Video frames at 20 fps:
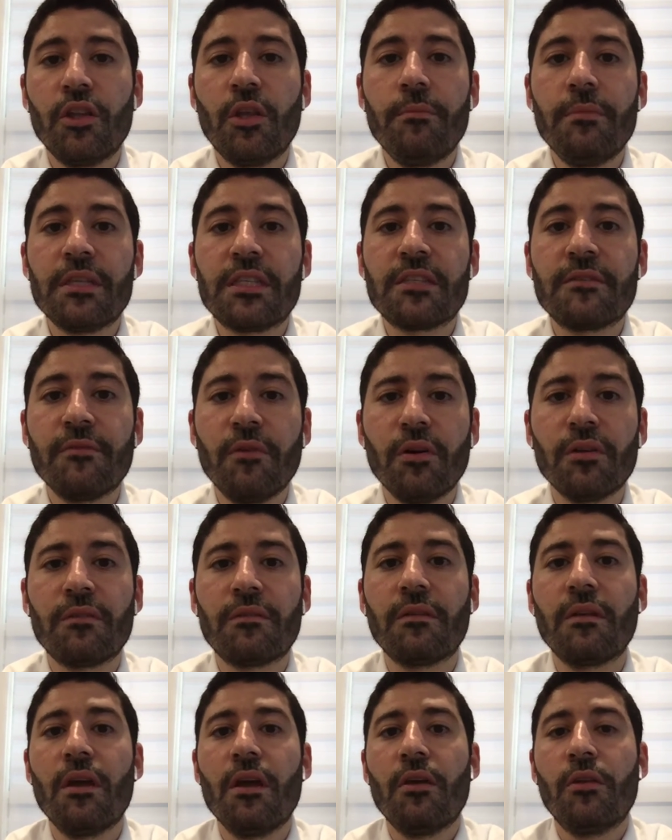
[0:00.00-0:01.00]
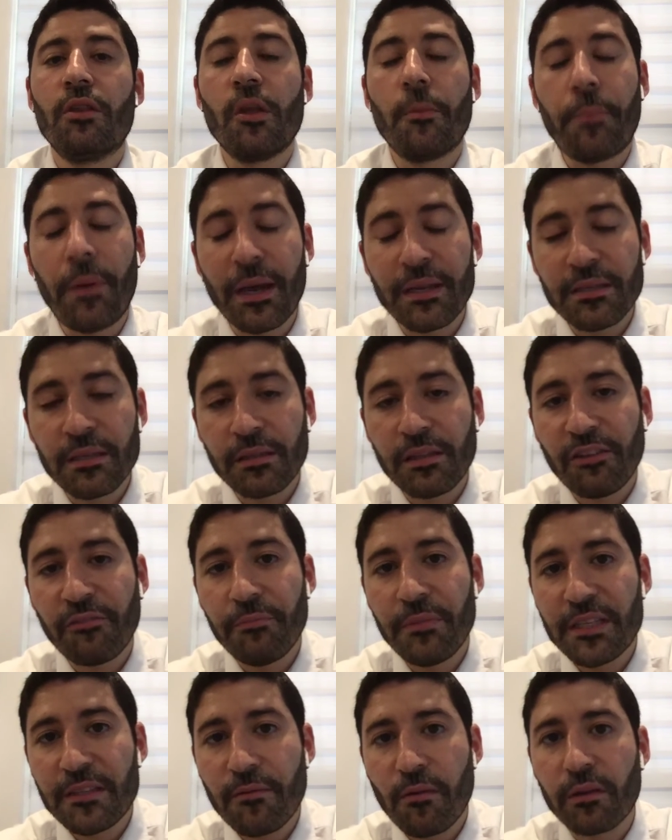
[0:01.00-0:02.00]
The mitzvot, the
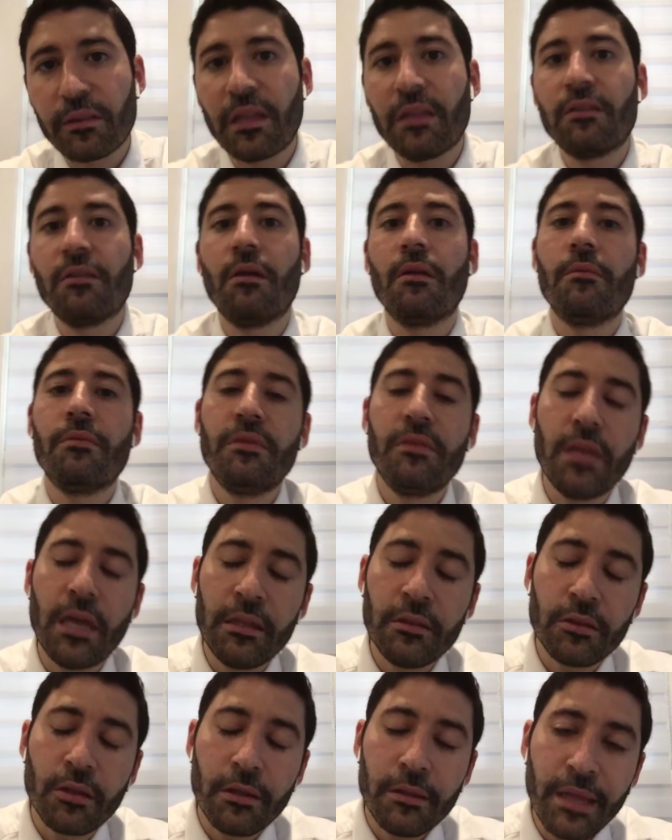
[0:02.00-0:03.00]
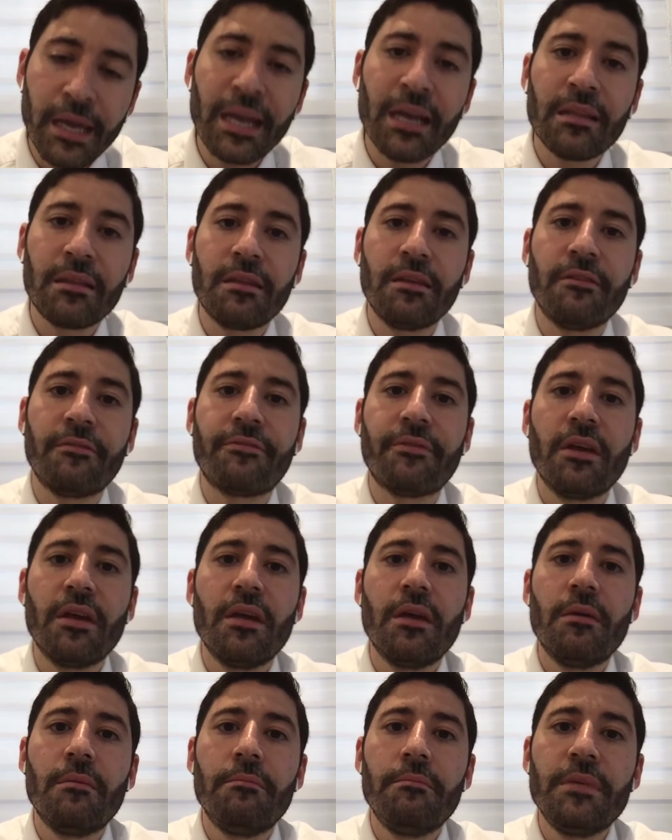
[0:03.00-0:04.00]
positive mitzvot and the negative
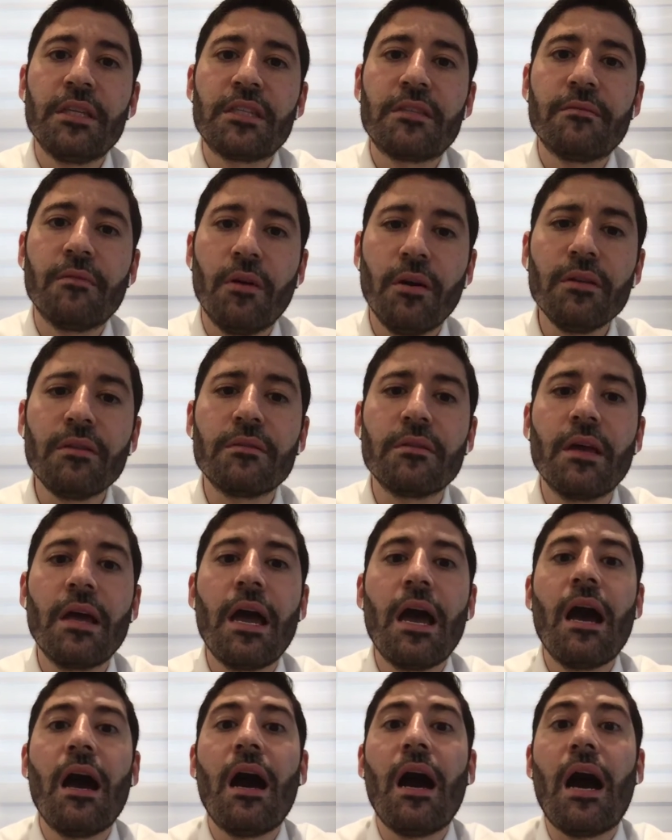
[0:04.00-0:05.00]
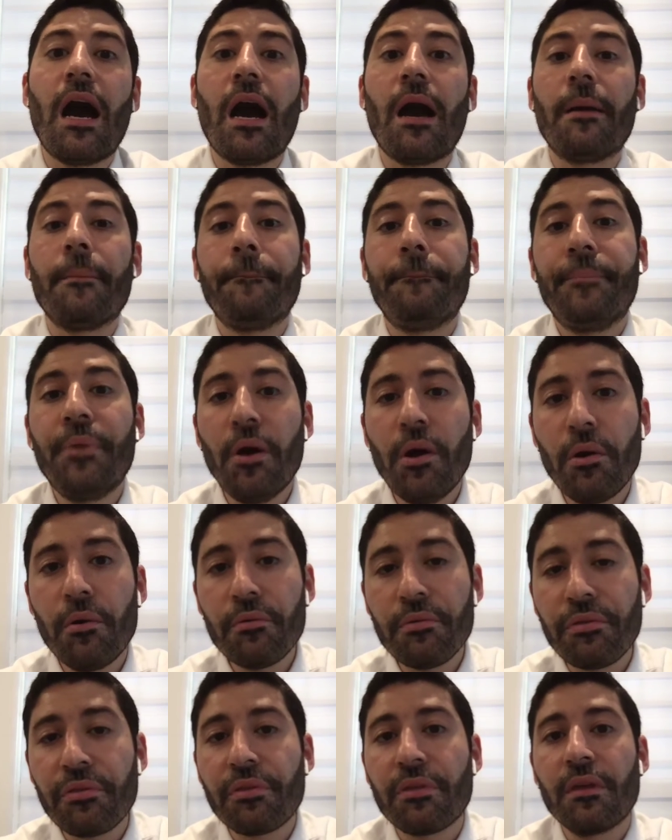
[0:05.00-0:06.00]
mitzvot are
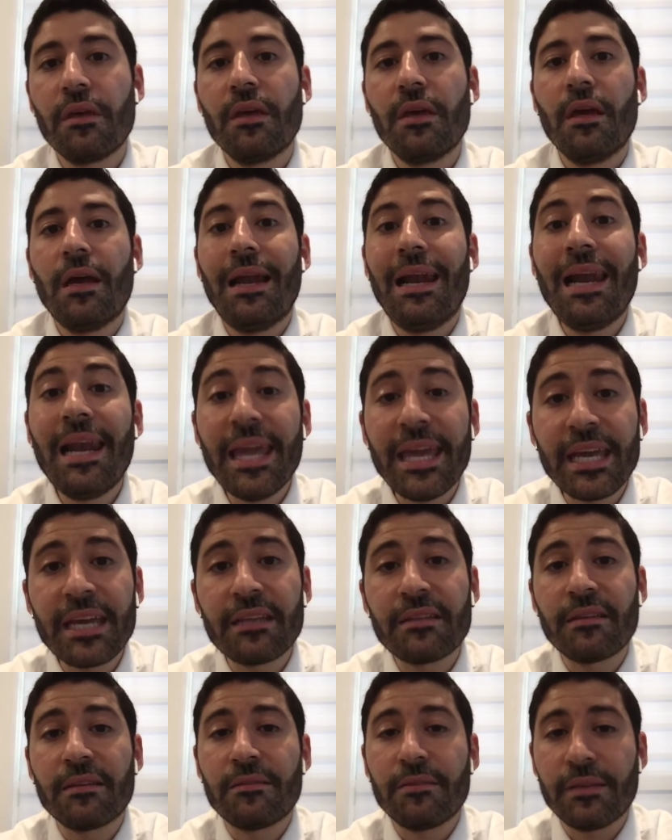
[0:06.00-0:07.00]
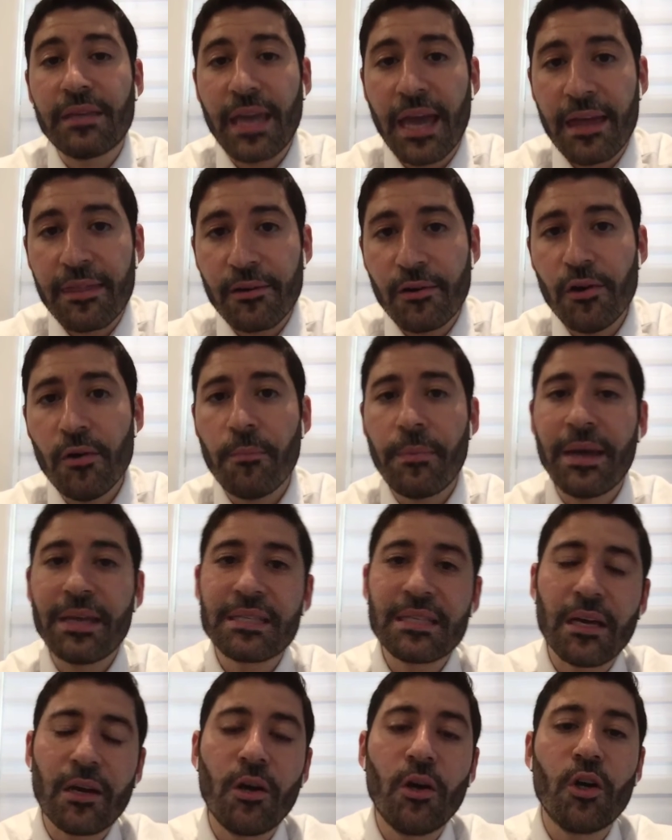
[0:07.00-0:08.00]
both linked together by
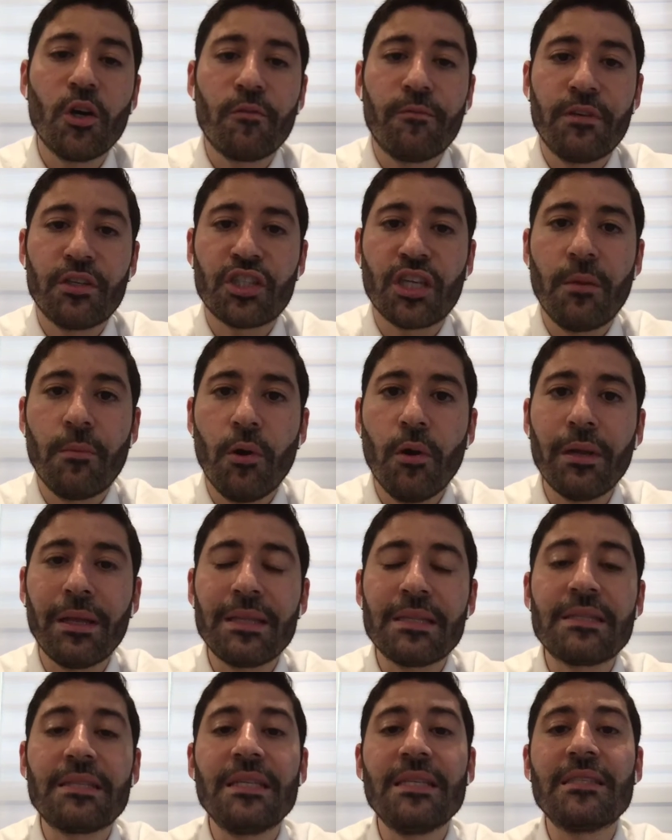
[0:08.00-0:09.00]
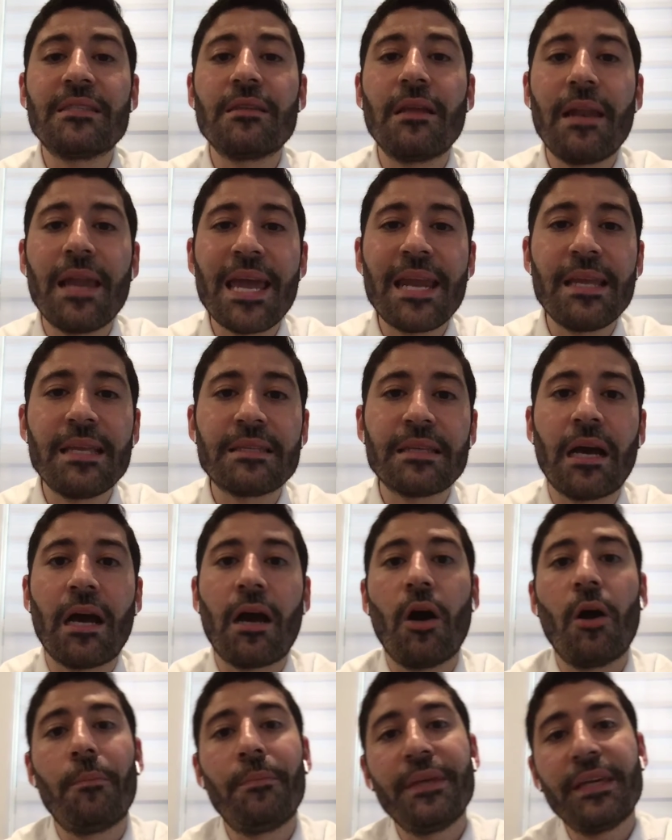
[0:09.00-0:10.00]
Zachor v'shamor. And since the ladies
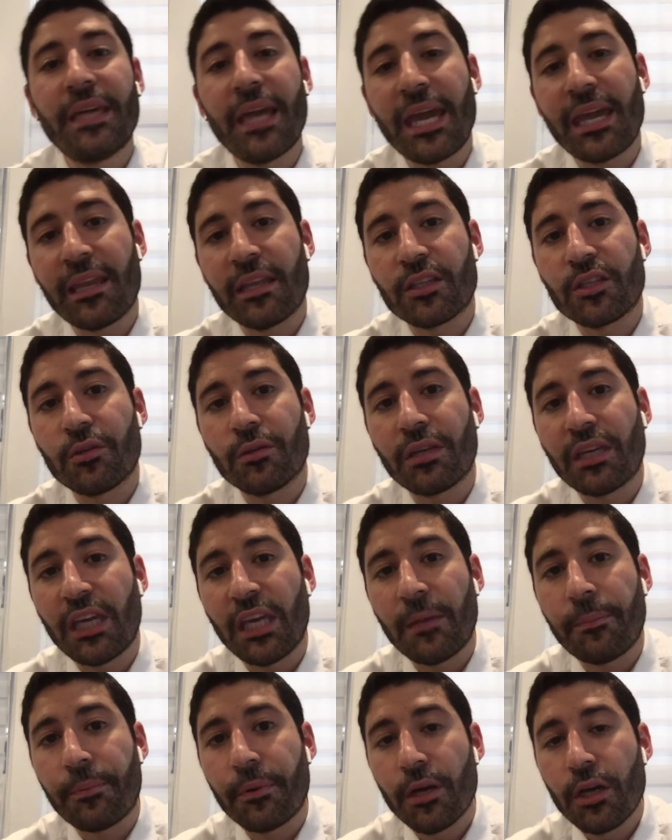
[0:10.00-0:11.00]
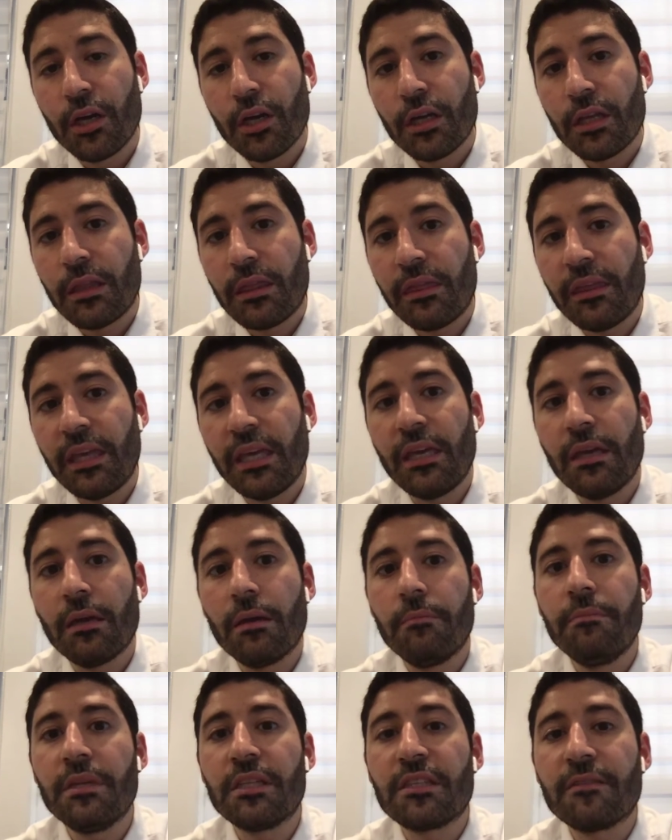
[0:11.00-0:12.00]
are obligated to keep the
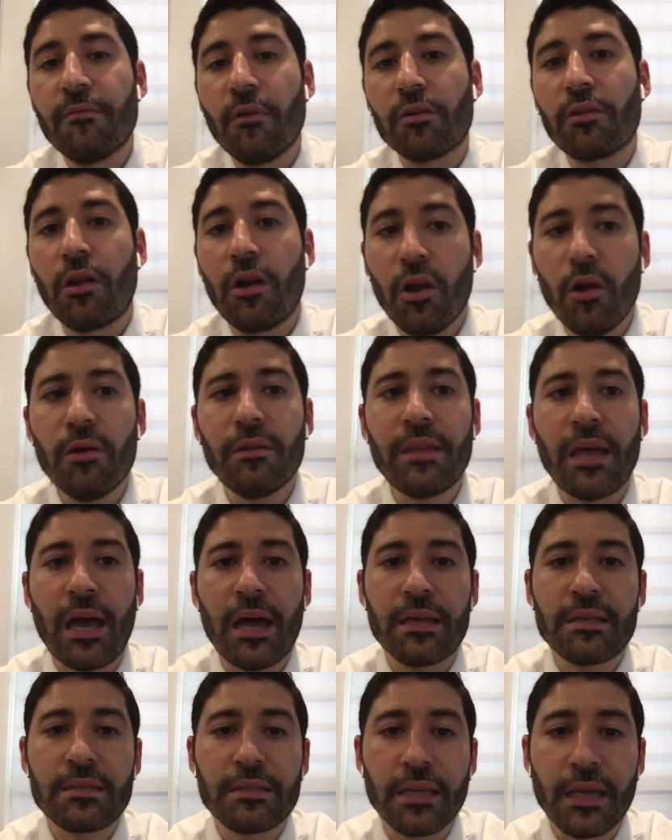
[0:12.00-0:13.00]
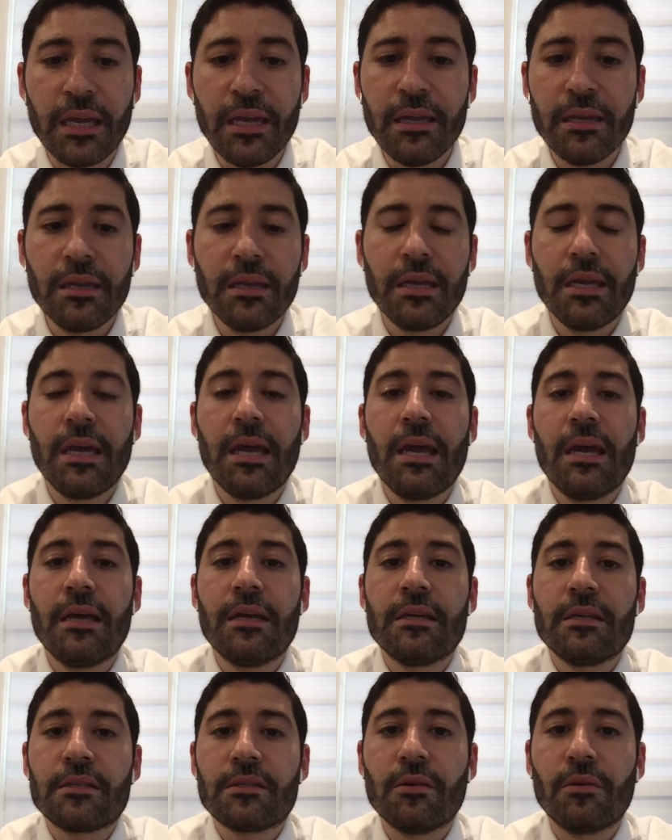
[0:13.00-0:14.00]
mitzvot lo ta'aseh,
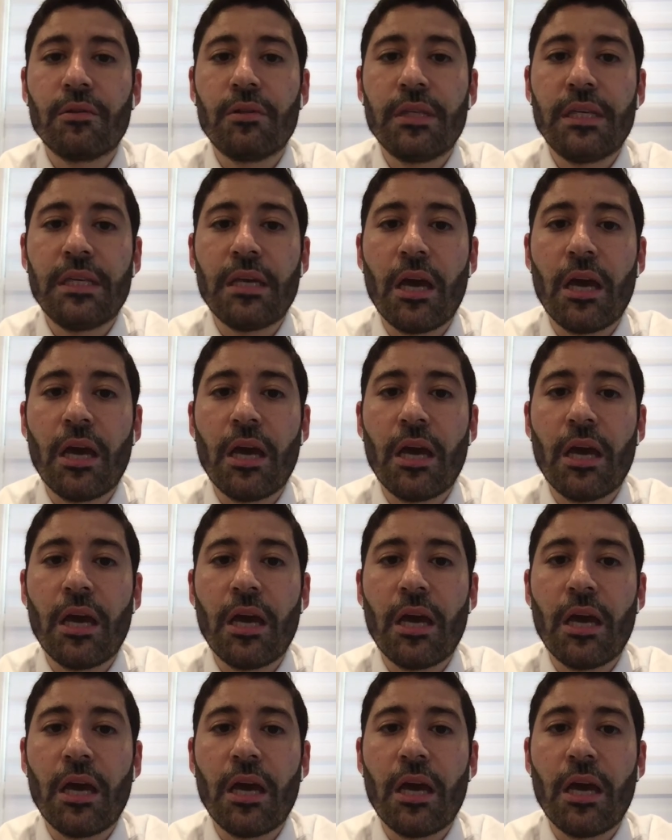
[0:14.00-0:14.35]
so